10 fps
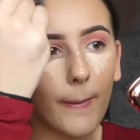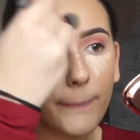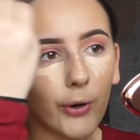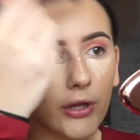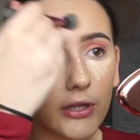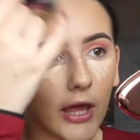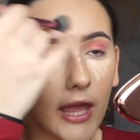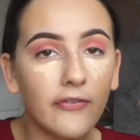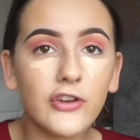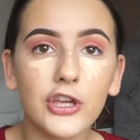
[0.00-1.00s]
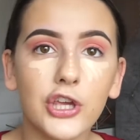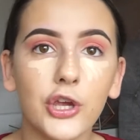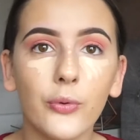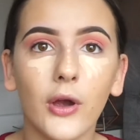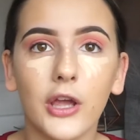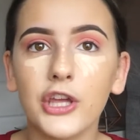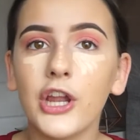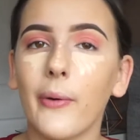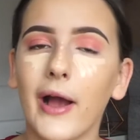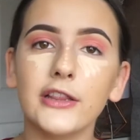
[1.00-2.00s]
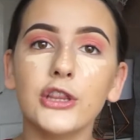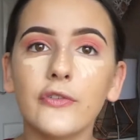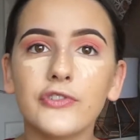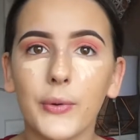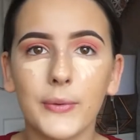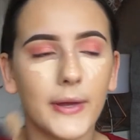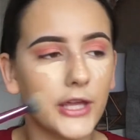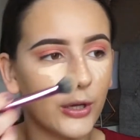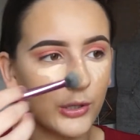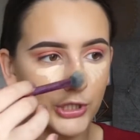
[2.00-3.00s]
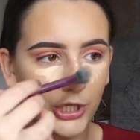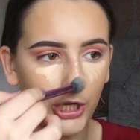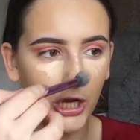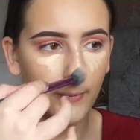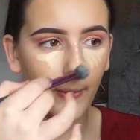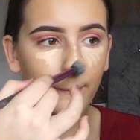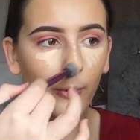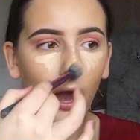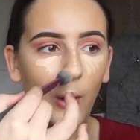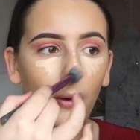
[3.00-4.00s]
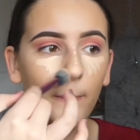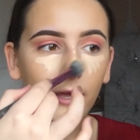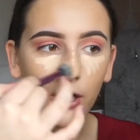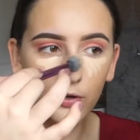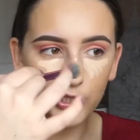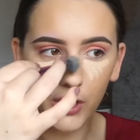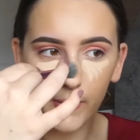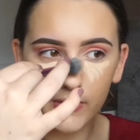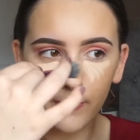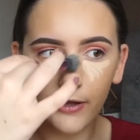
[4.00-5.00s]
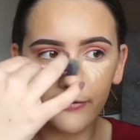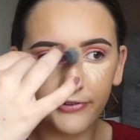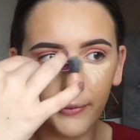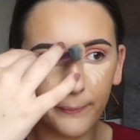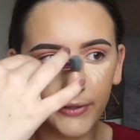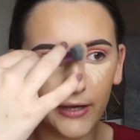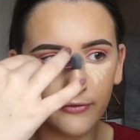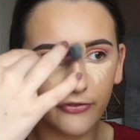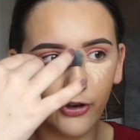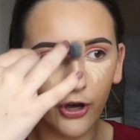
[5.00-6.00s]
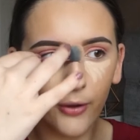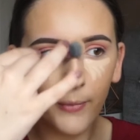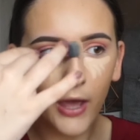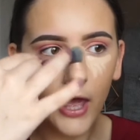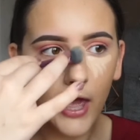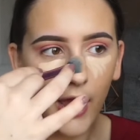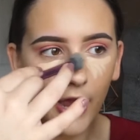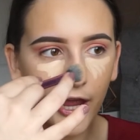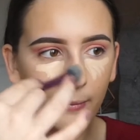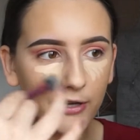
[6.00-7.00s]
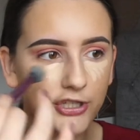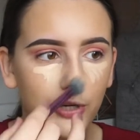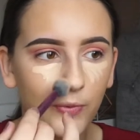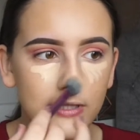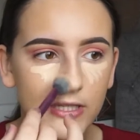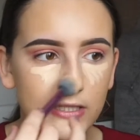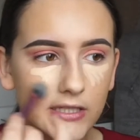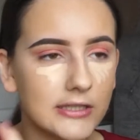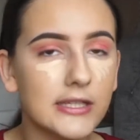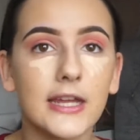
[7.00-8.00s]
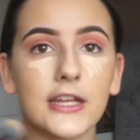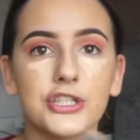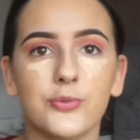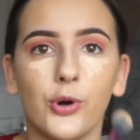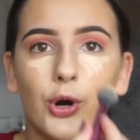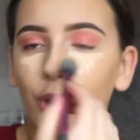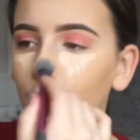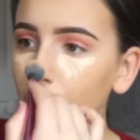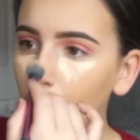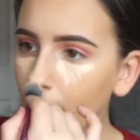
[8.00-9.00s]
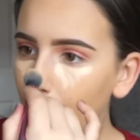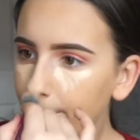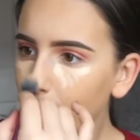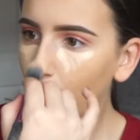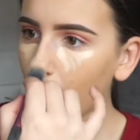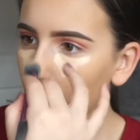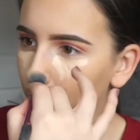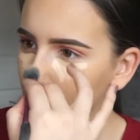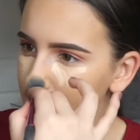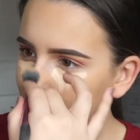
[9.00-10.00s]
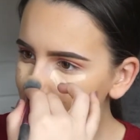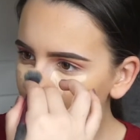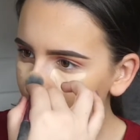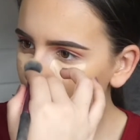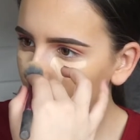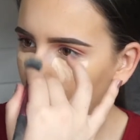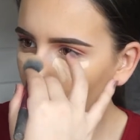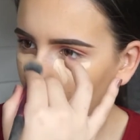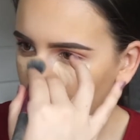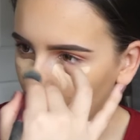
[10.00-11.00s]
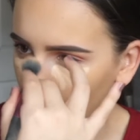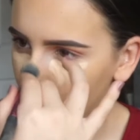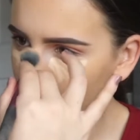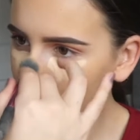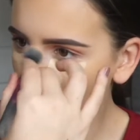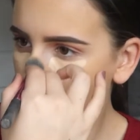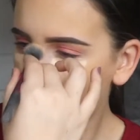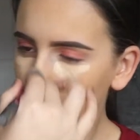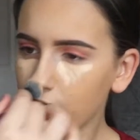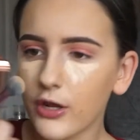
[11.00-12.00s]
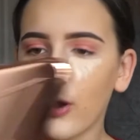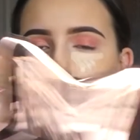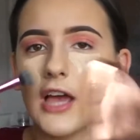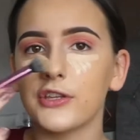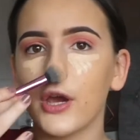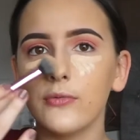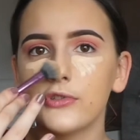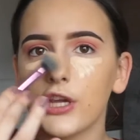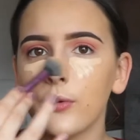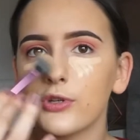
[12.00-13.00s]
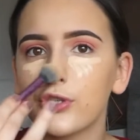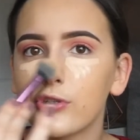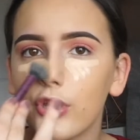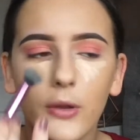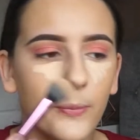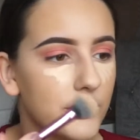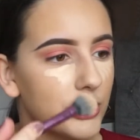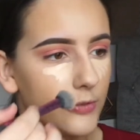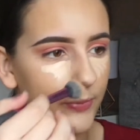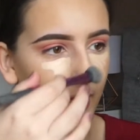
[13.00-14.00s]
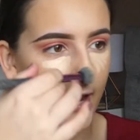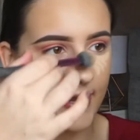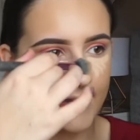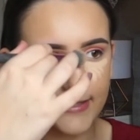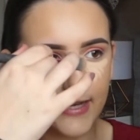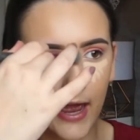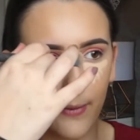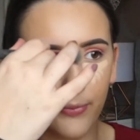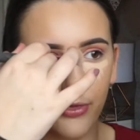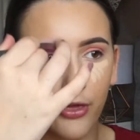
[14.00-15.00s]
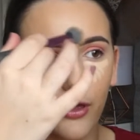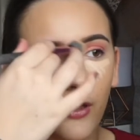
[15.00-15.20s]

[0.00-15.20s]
But if you know, I love doing my YouTube, but I want my YouTube to be a fun platform. I do want to still teach you all, but I want it to be more fun. So, you know, obviously I don't do super, super in-depth